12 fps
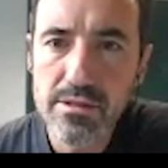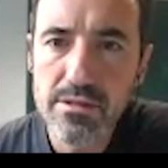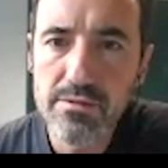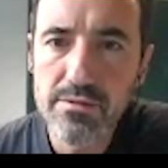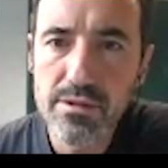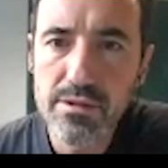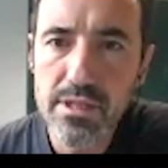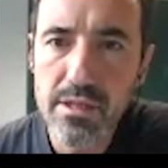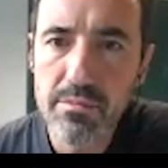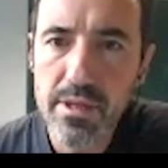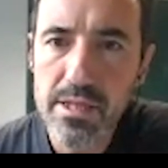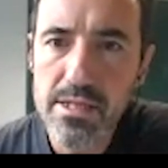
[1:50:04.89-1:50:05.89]
If you
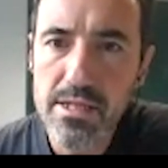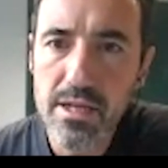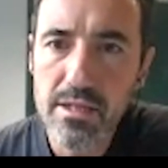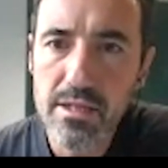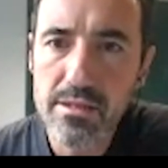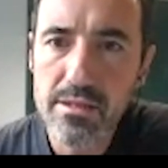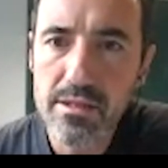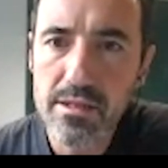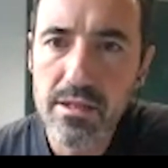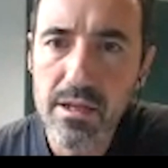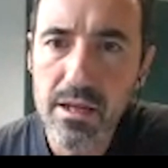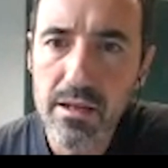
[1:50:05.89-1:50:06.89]
interpret that
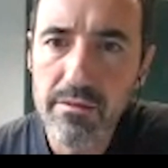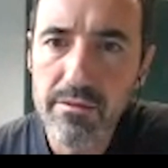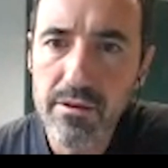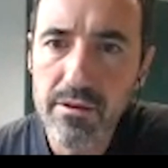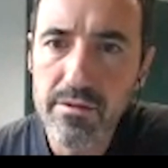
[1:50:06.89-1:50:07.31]
F